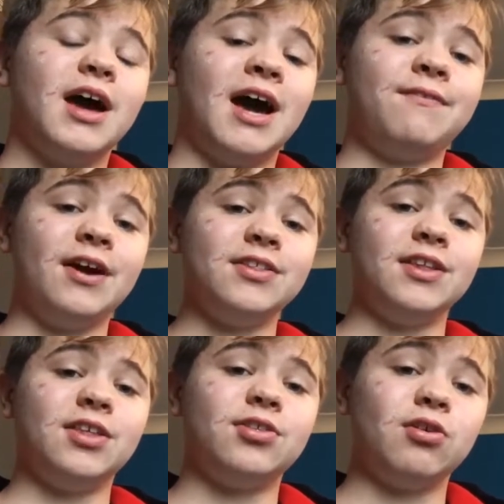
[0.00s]
I find
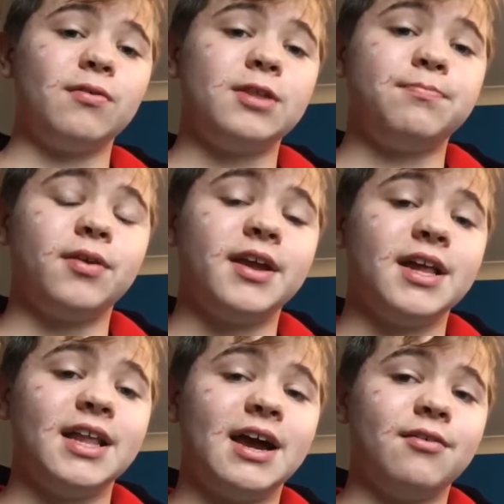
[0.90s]
these stories pretty
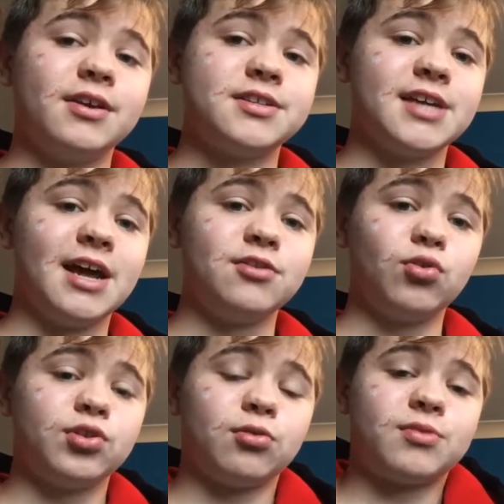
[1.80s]
hilarious and
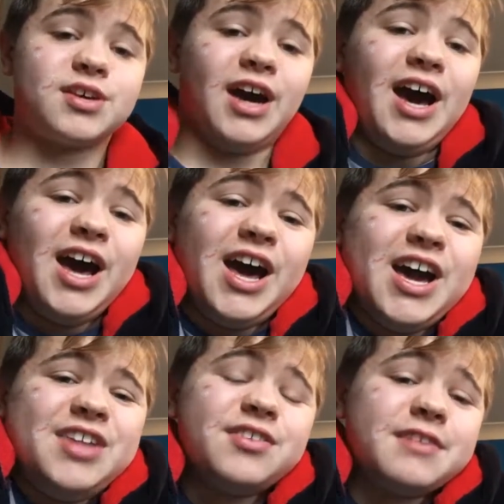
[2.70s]
also
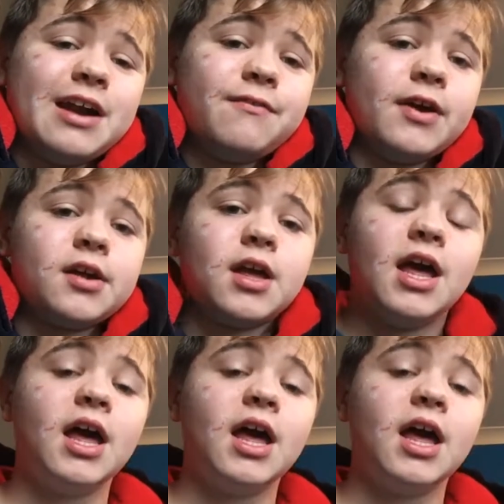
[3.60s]
kind of terrifying.